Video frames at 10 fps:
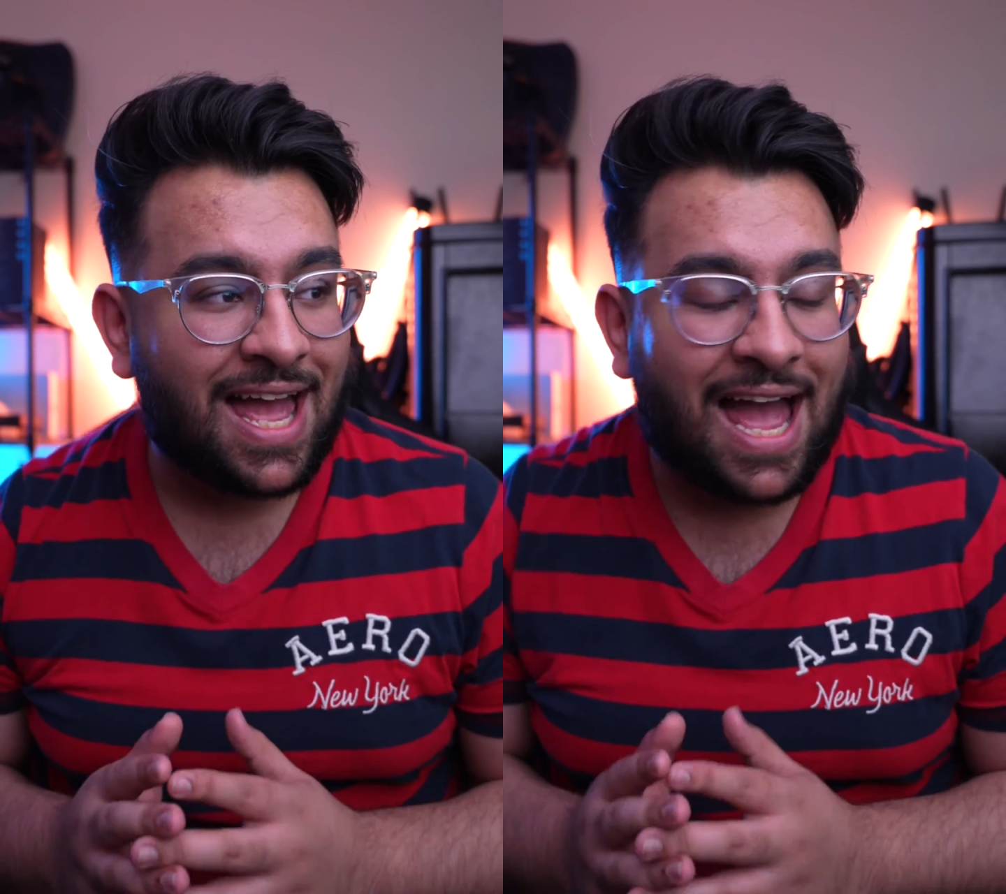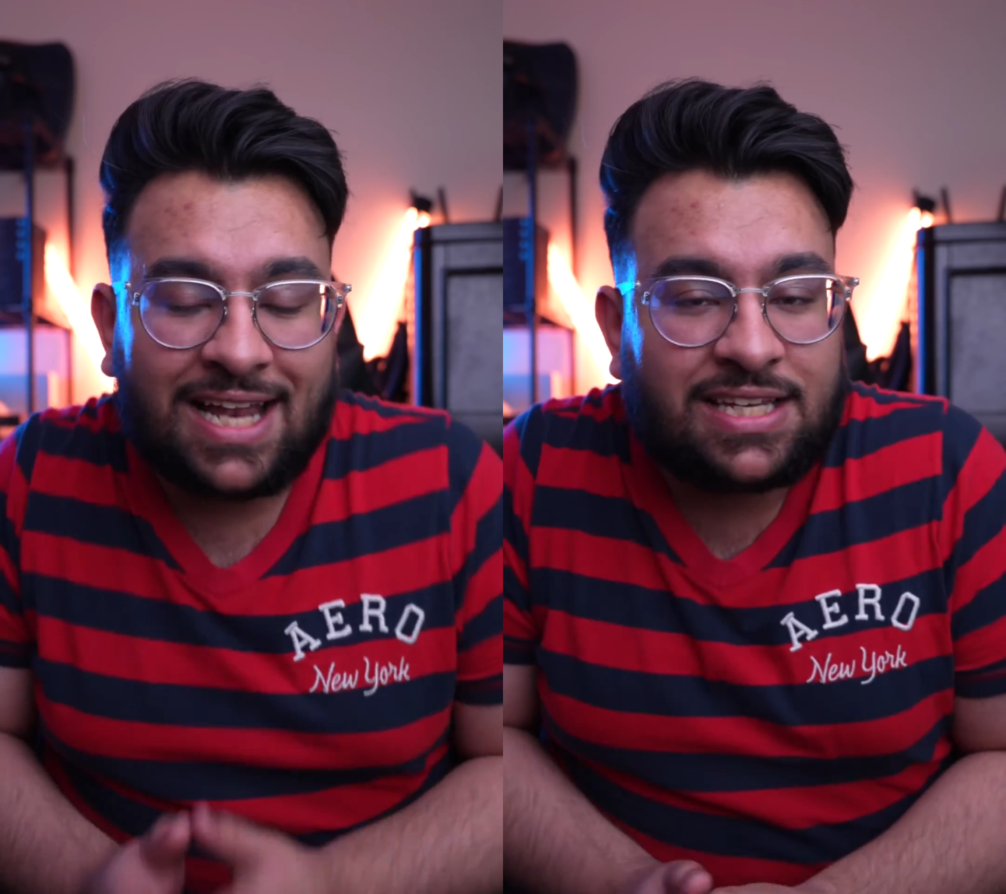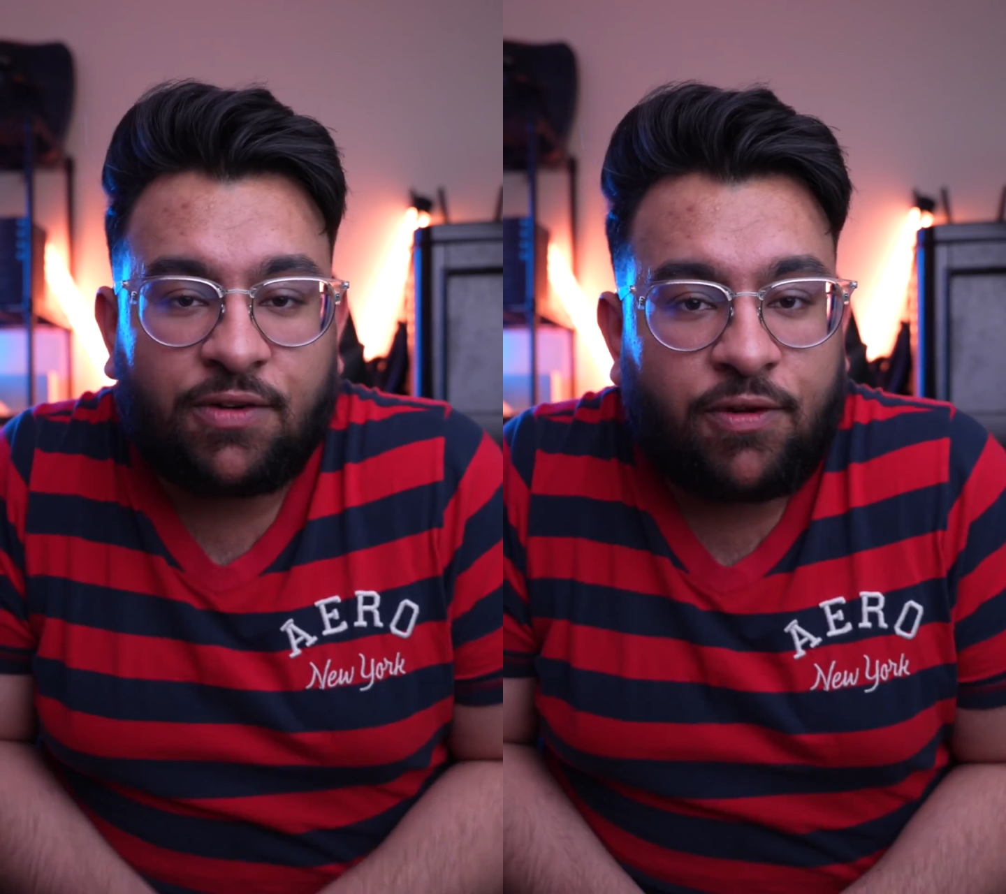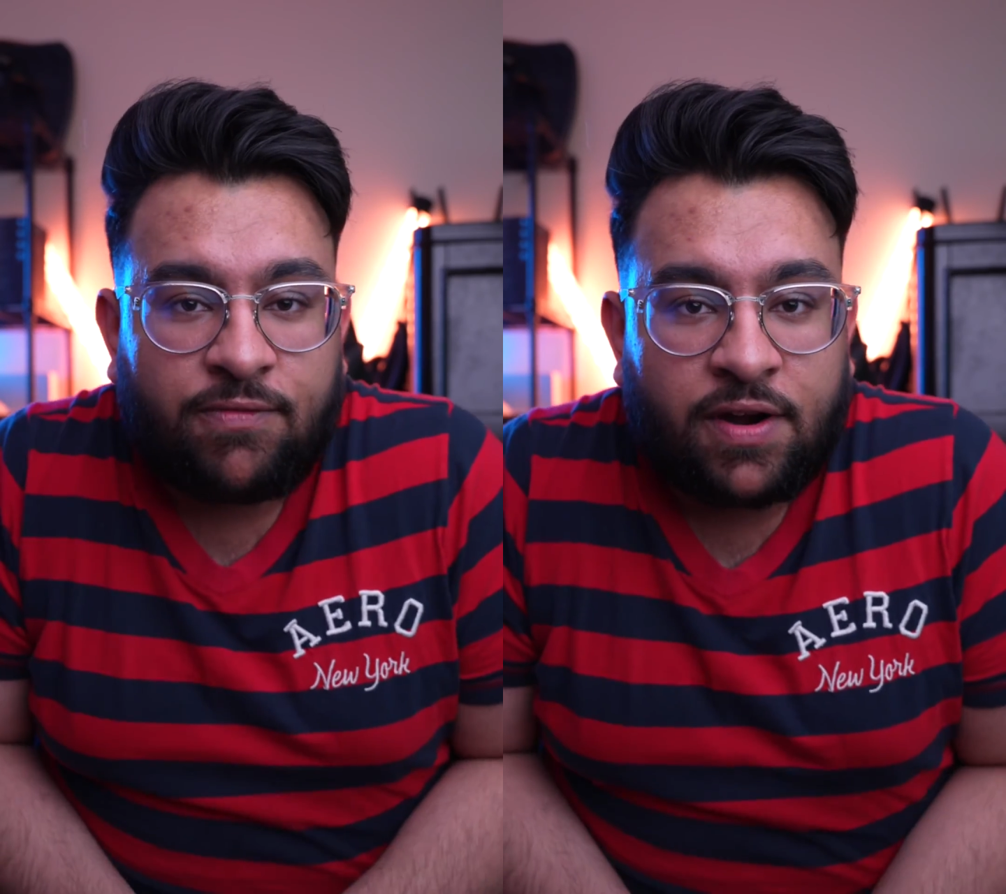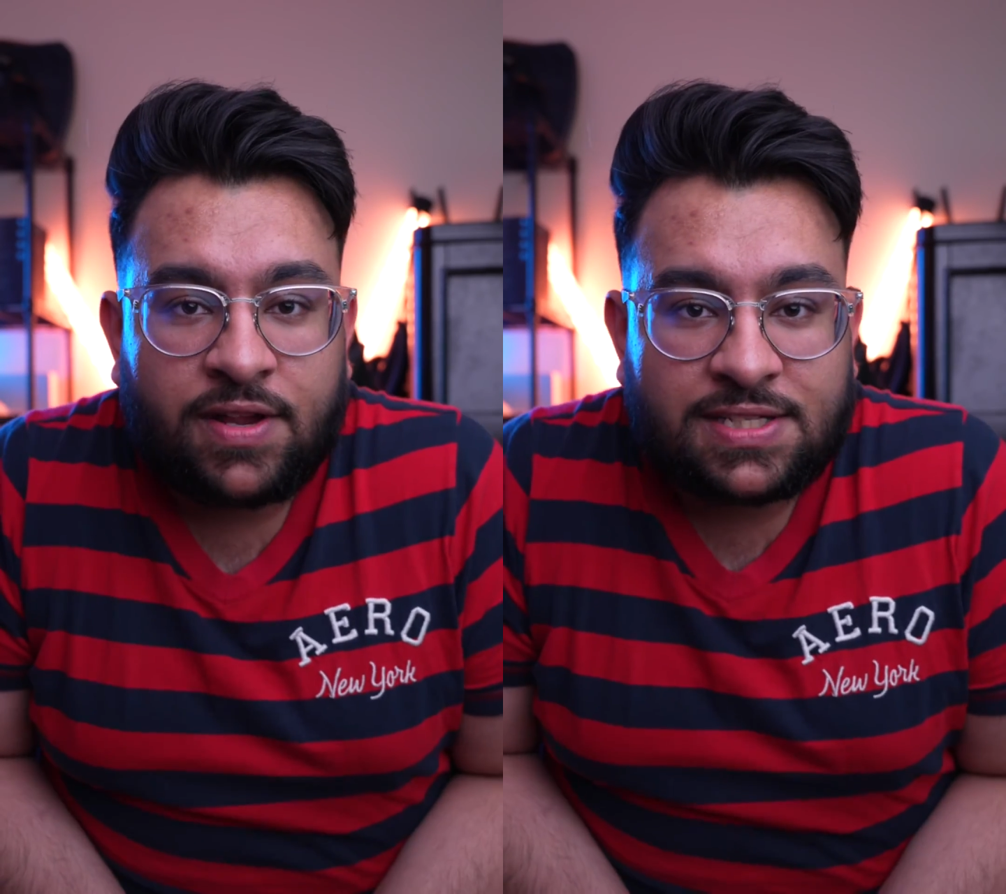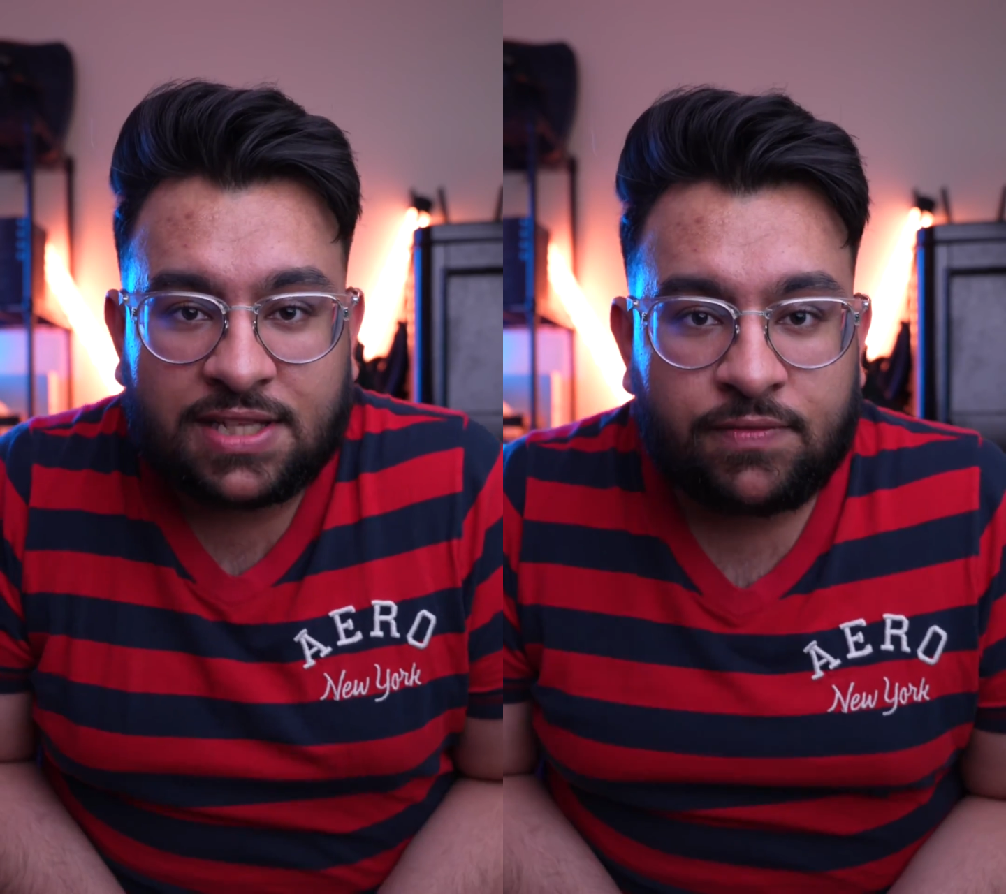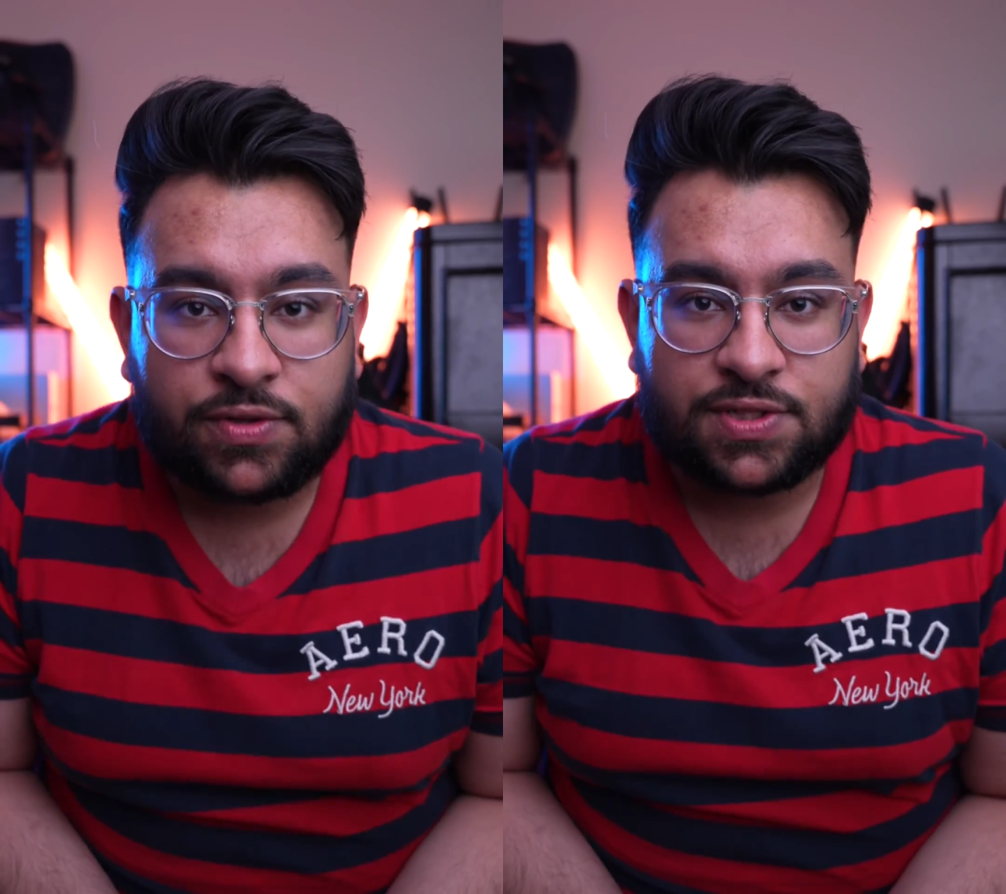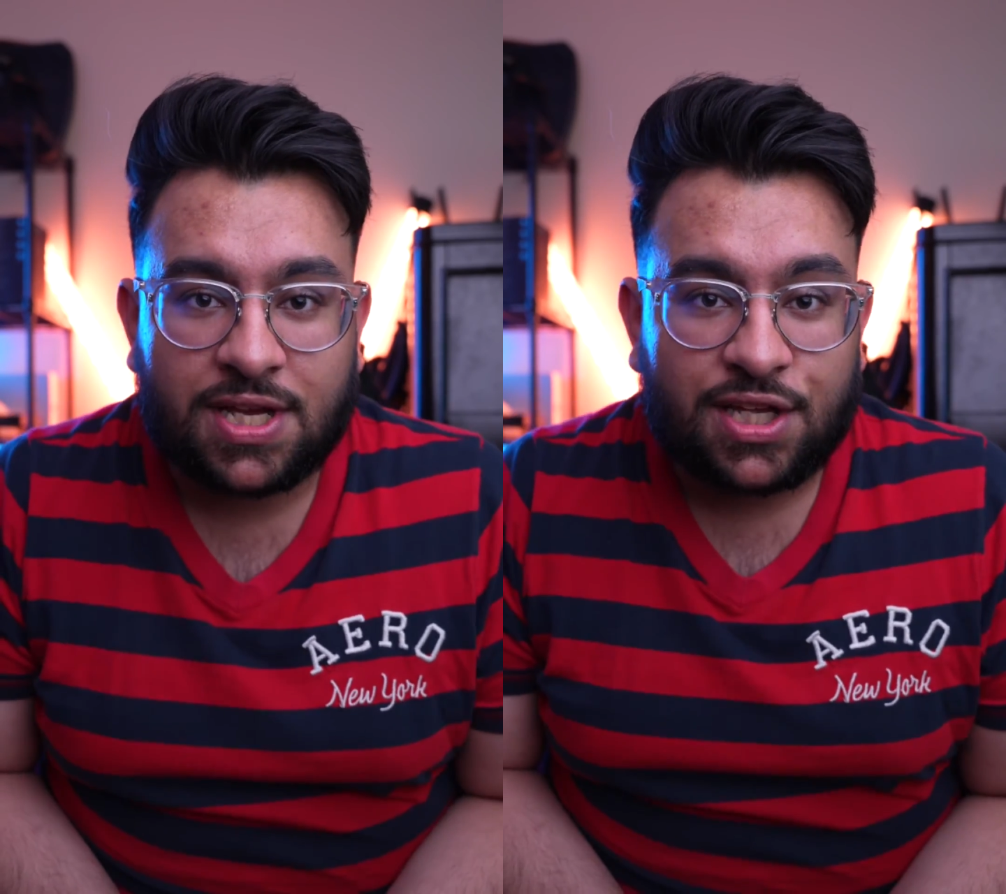at different various
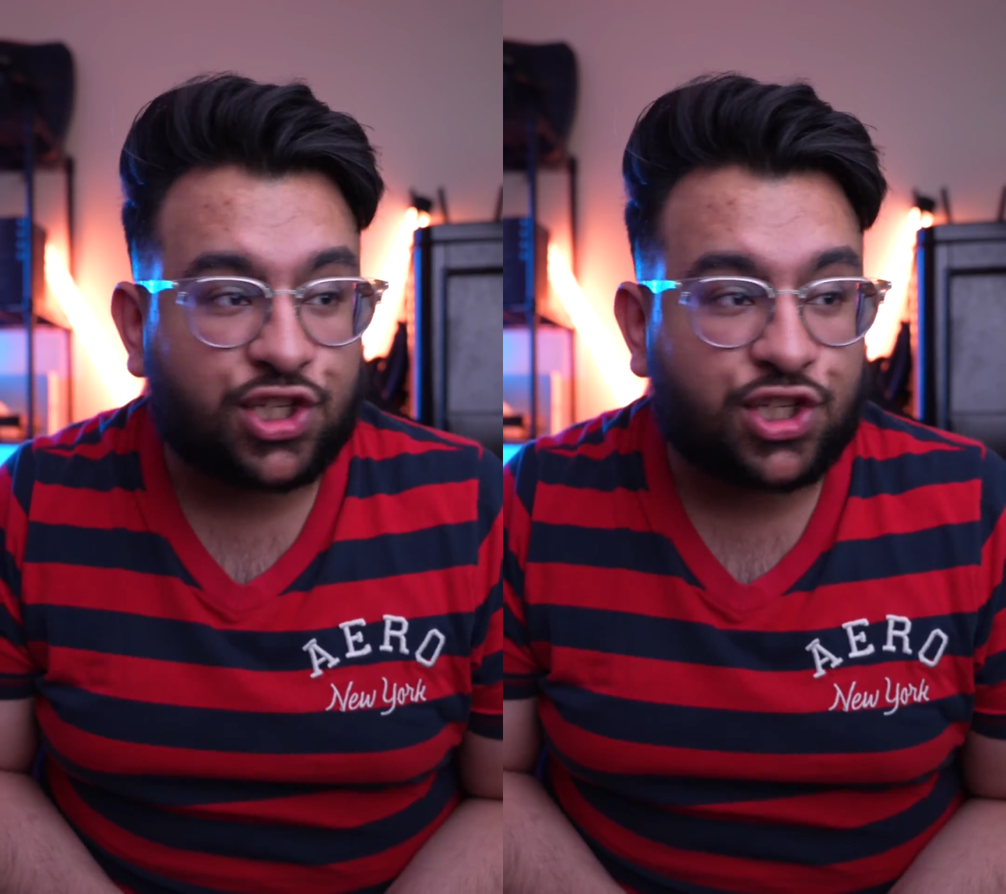levels,